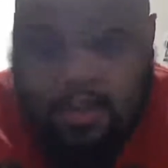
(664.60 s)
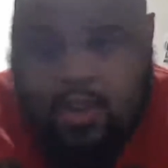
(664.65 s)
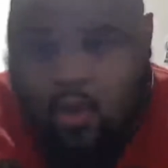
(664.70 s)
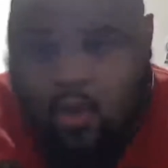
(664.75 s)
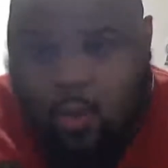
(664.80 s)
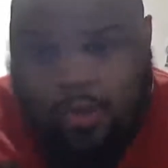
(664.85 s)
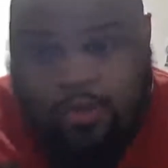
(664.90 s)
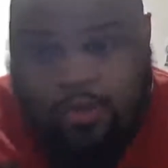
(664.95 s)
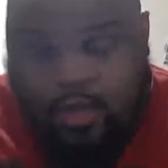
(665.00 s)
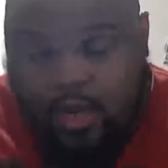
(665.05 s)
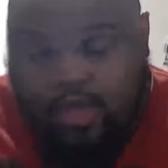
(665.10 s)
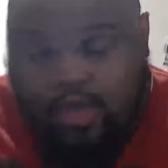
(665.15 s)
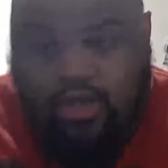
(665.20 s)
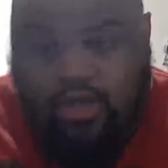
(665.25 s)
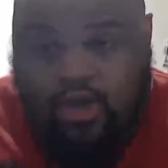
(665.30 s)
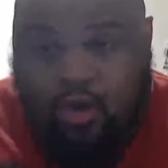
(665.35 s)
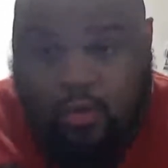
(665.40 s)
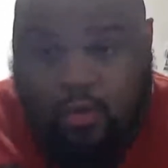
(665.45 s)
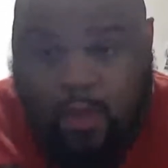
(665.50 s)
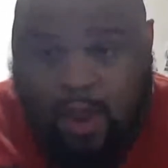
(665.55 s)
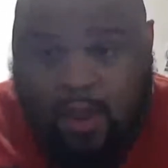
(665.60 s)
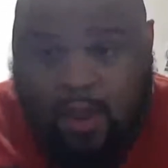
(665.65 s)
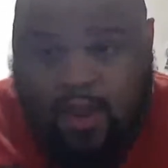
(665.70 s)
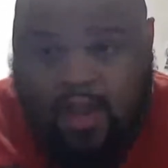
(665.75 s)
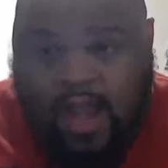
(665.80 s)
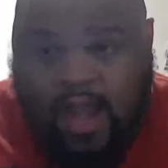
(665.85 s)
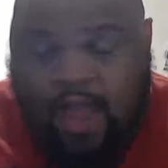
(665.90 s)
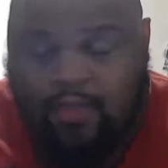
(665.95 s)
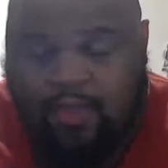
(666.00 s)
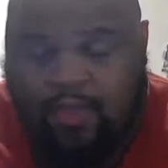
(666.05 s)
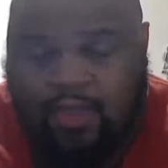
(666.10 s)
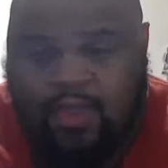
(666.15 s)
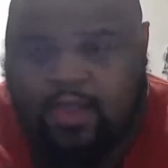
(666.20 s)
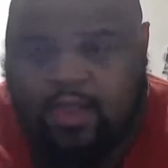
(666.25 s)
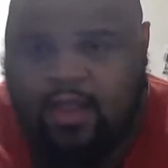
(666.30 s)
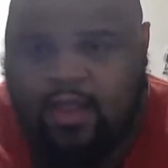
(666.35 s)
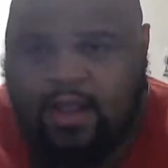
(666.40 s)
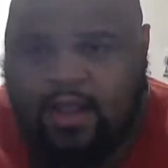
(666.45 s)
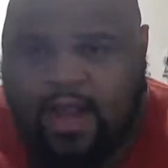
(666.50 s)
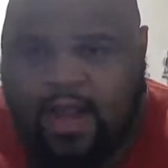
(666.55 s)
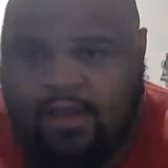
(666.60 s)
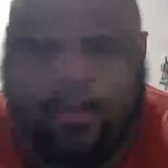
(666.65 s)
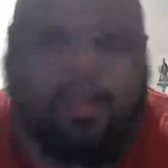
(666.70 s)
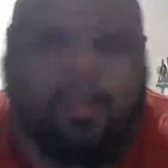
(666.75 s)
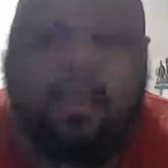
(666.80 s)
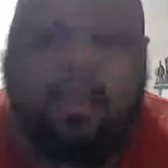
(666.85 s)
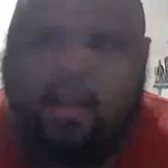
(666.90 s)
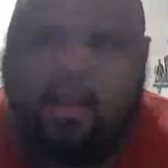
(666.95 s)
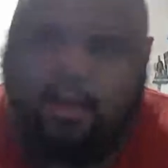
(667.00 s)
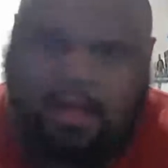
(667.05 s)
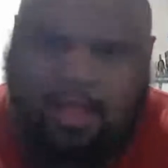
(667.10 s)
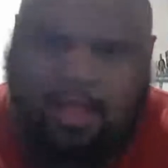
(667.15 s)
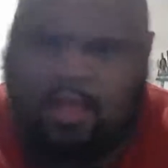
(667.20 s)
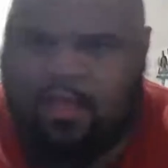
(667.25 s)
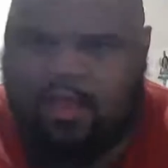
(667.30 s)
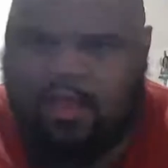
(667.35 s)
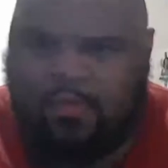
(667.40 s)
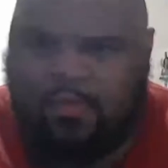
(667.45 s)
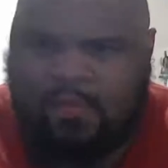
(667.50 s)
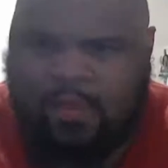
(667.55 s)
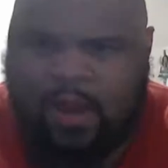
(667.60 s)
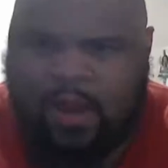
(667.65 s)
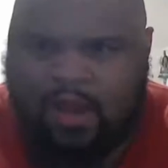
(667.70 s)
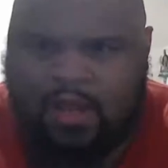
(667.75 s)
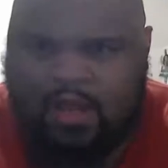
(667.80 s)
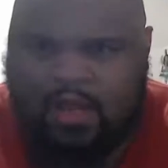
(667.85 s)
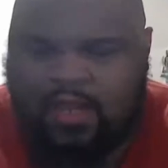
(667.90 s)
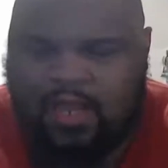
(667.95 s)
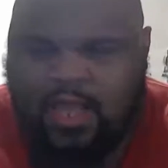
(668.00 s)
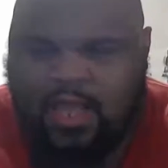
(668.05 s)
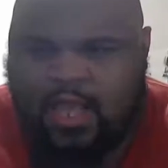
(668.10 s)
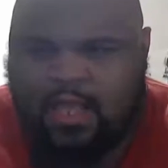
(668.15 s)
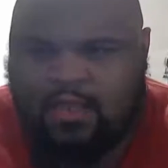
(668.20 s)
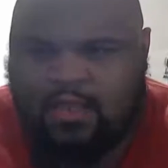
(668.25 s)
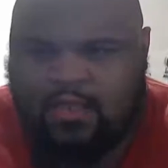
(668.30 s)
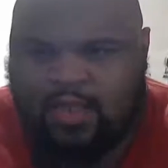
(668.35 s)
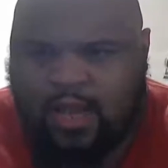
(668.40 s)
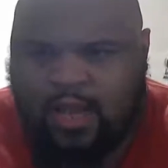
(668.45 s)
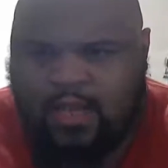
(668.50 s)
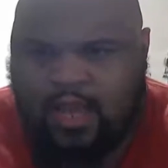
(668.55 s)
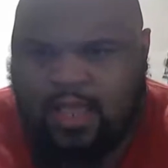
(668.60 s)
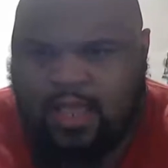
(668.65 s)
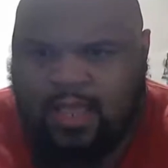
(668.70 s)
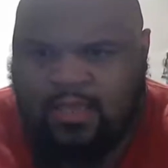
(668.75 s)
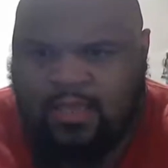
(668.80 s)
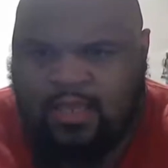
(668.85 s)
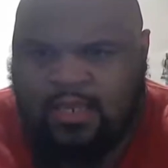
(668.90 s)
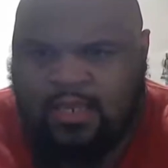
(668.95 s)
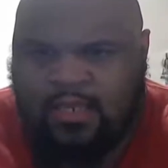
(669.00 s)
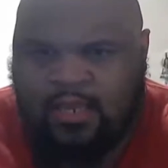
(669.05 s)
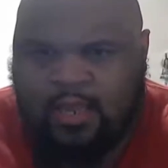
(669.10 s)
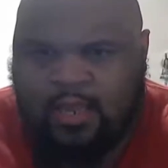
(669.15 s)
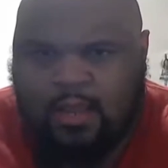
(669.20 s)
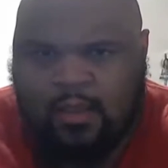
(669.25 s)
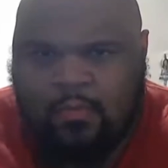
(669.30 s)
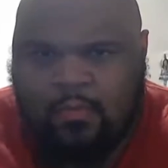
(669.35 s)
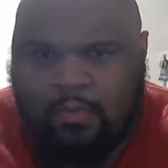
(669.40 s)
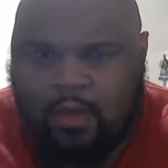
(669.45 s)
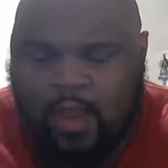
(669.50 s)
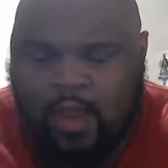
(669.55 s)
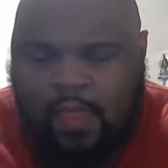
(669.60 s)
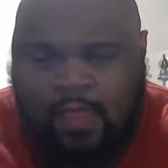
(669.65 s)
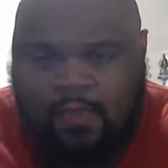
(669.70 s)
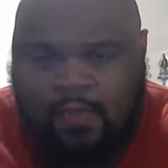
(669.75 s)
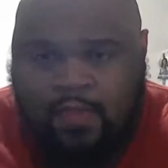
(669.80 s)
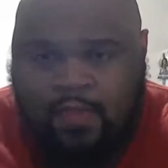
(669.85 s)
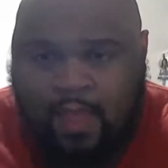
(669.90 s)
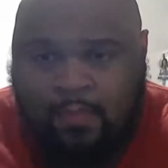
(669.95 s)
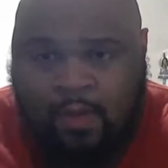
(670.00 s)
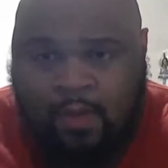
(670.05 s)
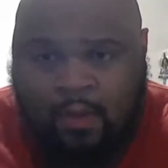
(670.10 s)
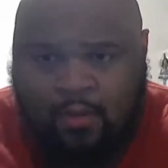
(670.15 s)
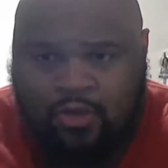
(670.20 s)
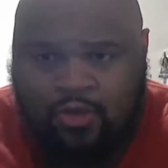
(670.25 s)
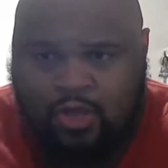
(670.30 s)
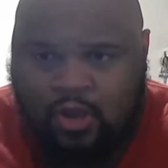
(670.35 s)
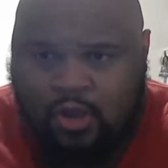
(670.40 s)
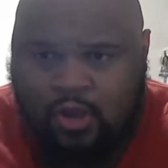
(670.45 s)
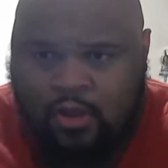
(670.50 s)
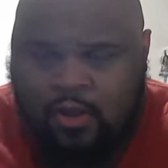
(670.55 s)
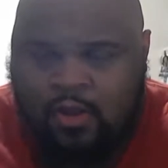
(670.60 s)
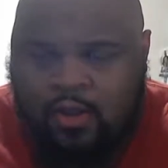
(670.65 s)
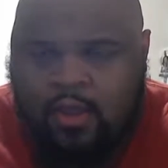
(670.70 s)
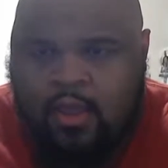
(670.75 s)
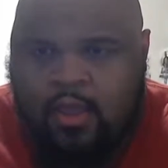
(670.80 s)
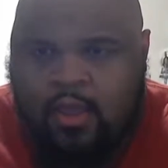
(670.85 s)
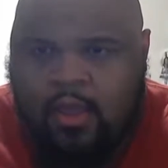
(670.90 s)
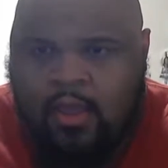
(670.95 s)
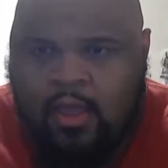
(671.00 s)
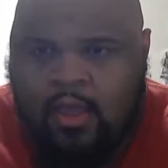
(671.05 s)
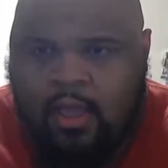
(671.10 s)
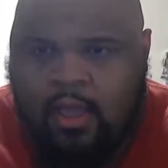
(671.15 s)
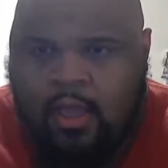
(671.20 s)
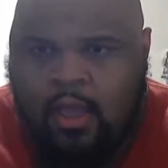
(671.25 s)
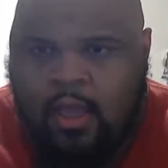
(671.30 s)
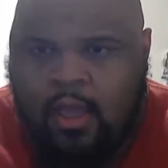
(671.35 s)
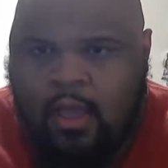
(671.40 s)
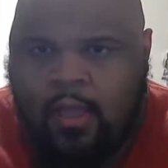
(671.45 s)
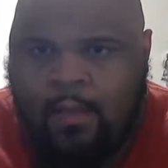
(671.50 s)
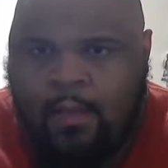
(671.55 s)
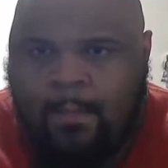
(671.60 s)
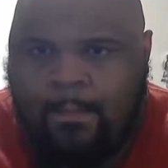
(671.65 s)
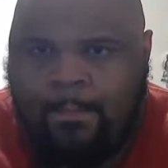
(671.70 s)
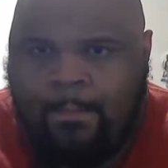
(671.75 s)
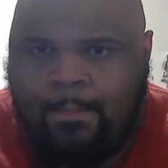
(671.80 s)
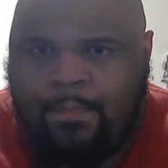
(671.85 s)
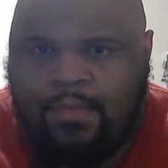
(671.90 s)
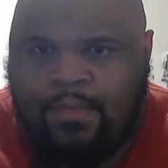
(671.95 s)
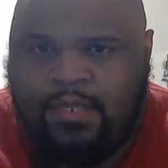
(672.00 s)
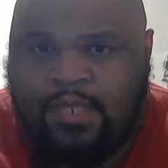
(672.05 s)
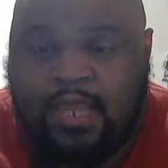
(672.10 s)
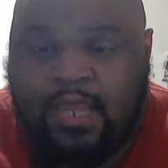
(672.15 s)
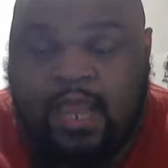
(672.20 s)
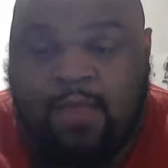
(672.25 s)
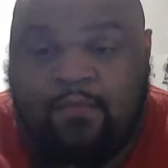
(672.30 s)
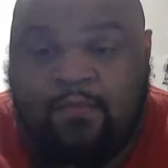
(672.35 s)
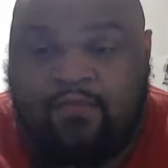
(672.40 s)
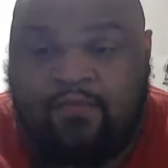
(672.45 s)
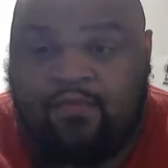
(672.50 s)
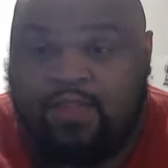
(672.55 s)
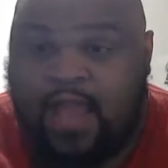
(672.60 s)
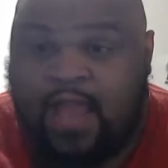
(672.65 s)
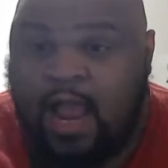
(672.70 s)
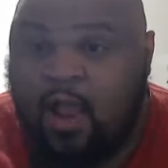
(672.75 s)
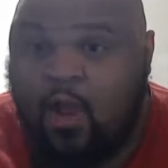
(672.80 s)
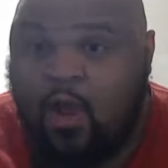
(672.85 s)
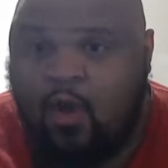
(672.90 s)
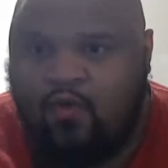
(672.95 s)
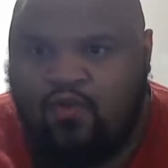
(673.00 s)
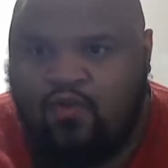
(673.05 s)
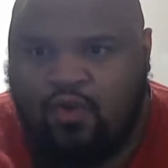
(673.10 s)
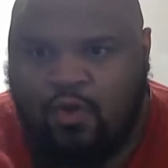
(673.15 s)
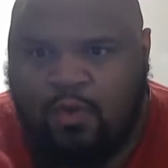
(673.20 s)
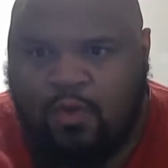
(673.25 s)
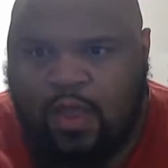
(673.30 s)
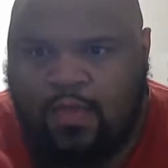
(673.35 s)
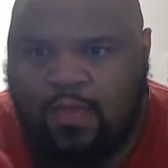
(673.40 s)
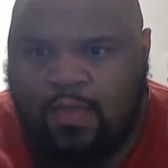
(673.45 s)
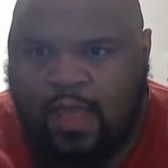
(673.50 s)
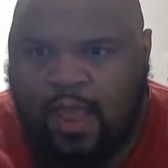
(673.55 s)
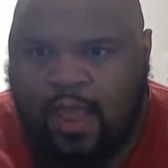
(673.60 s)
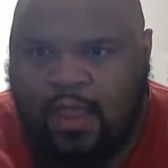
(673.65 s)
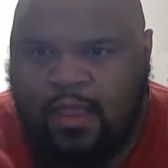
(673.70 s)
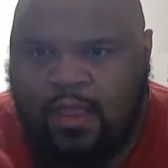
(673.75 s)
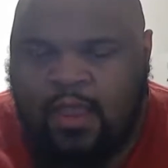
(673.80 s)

what are you going to do about it, and how they tell it probably on, like, Sunday like this. But, yeah, that part was good. See him fly over and, like,